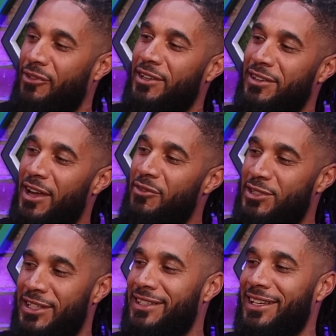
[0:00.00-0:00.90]
he's laughing?
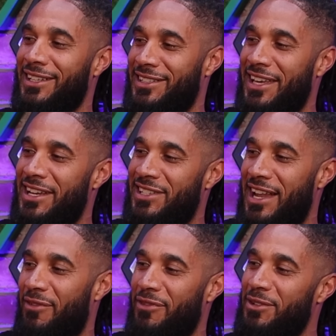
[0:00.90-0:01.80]
Have you seen Nicolas
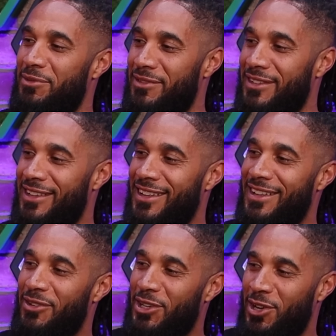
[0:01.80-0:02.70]
Cage laughing?
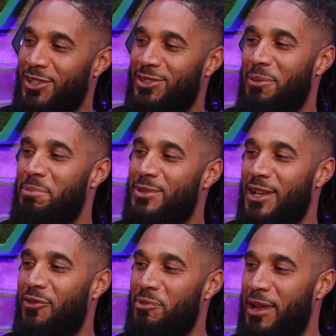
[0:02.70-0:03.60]
Where he can't stop
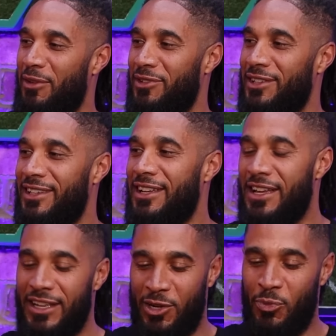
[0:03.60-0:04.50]
himself from laughing.
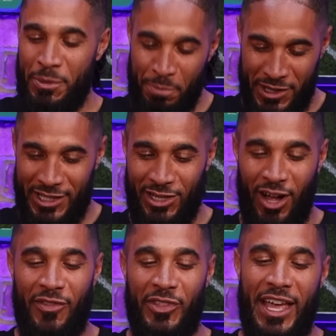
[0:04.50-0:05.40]
Can we put
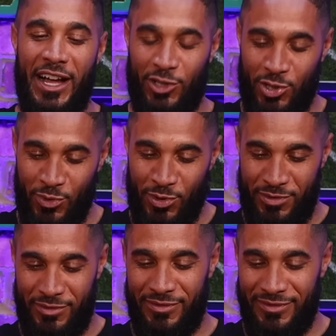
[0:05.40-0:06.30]
this on the
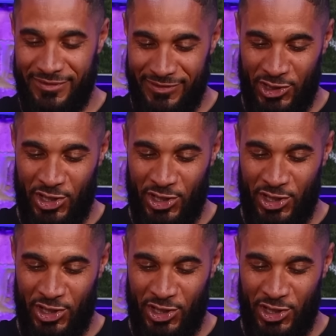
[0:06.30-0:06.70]
actual